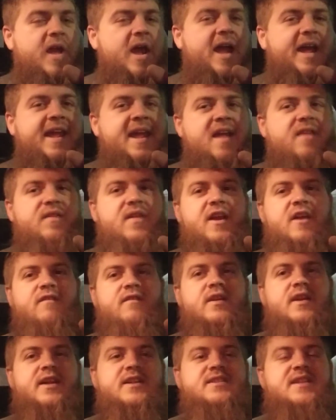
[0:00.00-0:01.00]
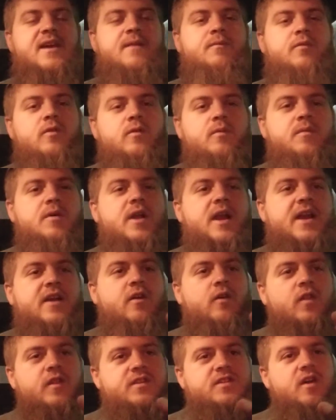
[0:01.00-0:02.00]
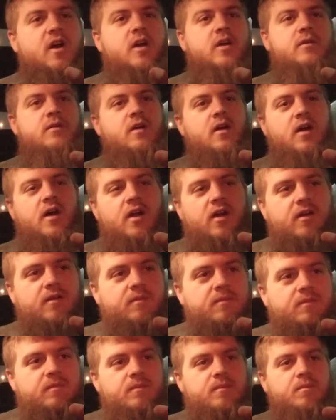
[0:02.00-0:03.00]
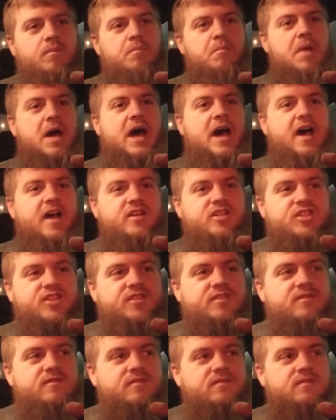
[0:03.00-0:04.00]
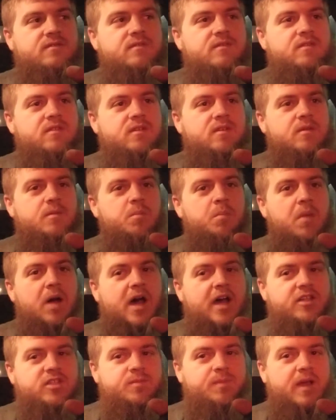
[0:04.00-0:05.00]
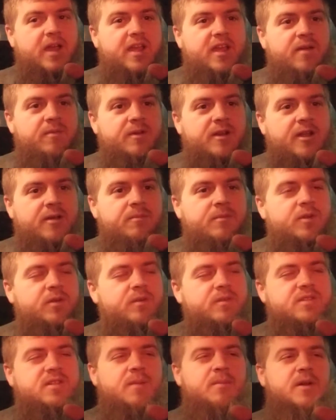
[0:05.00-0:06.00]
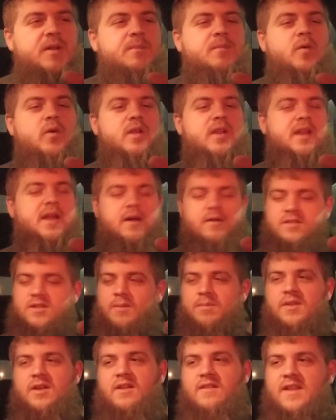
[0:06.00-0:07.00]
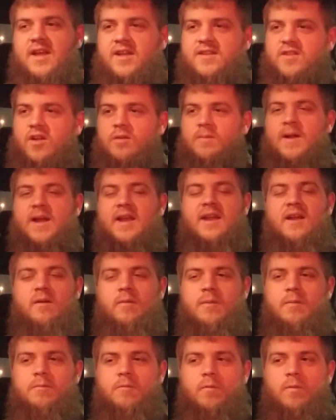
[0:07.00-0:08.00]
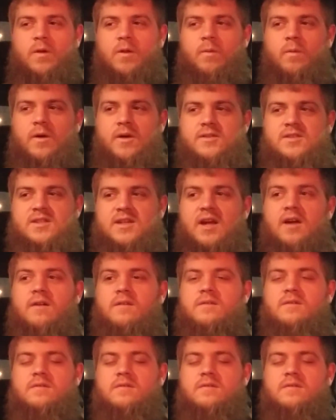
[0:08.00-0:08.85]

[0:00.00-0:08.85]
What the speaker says: can't think of an example, but I know the song Mosh by Eminem, dude. Somebody pointed out something in that song, but I can't remember what it was now.